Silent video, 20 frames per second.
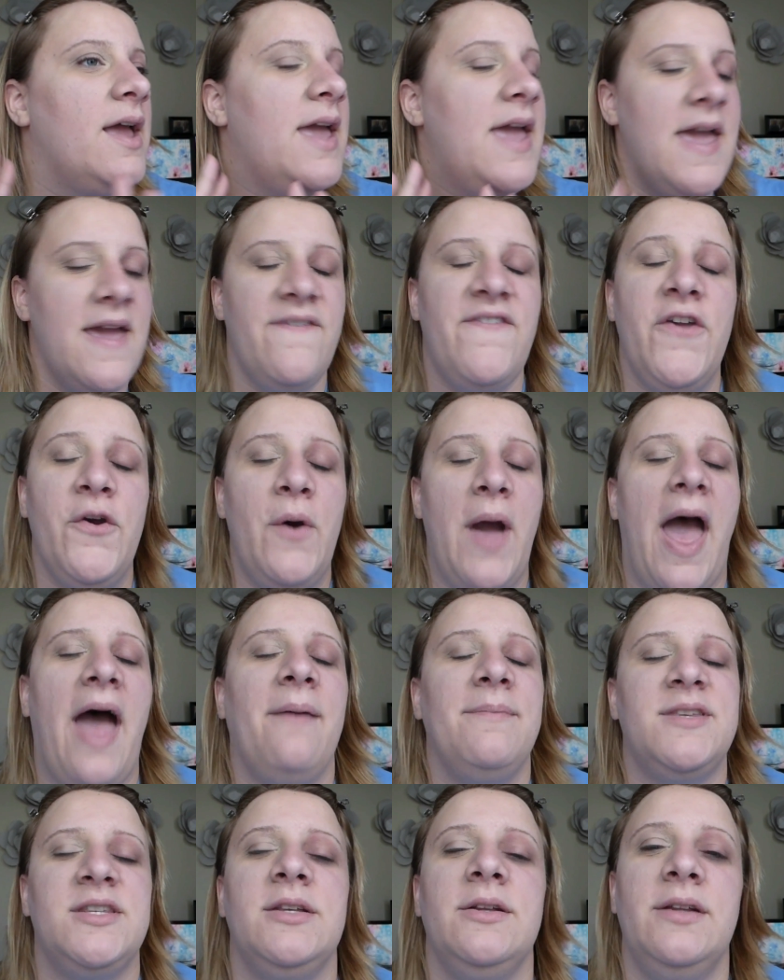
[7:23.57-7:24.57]
if you
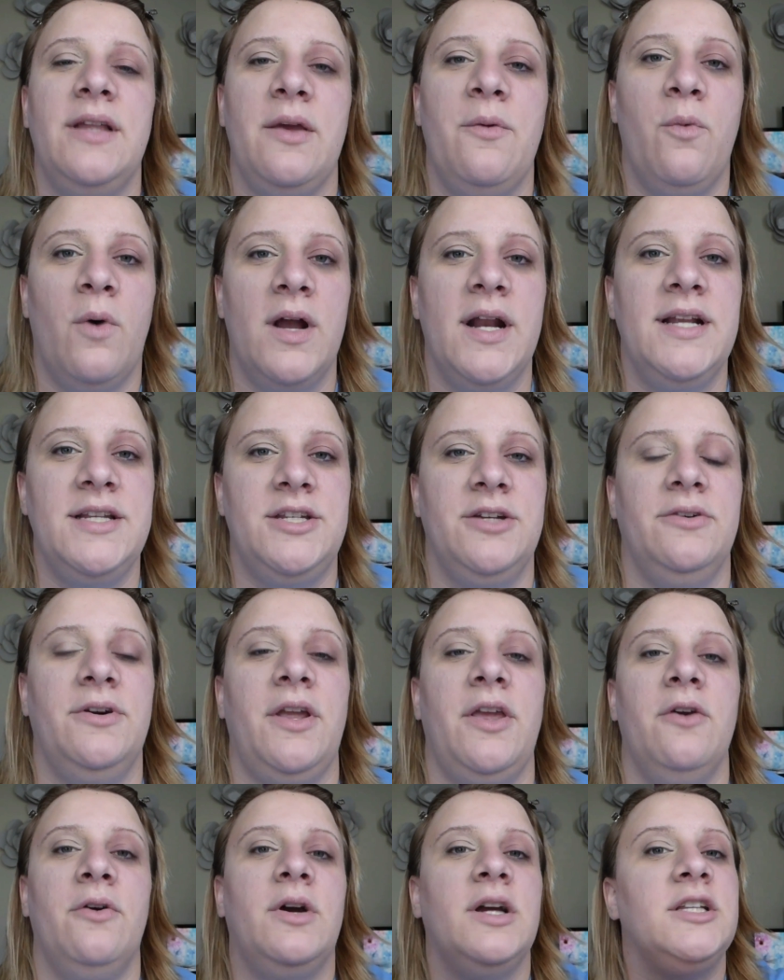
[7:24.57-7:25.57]
absolutely wanted to,
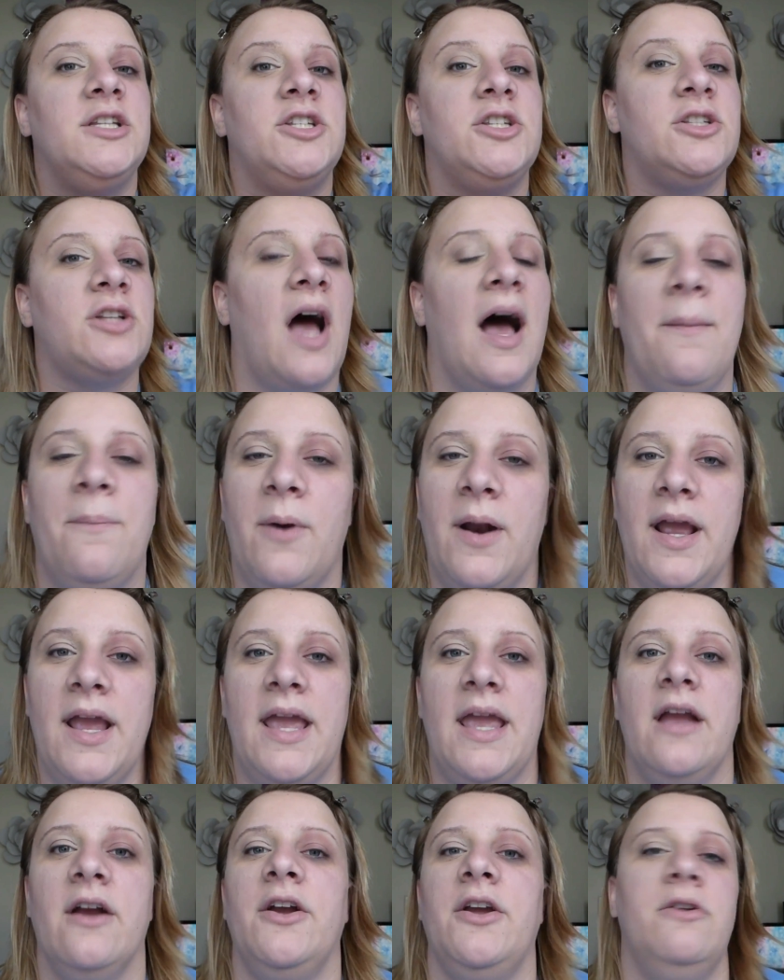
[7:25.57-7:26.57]
you could stop right here.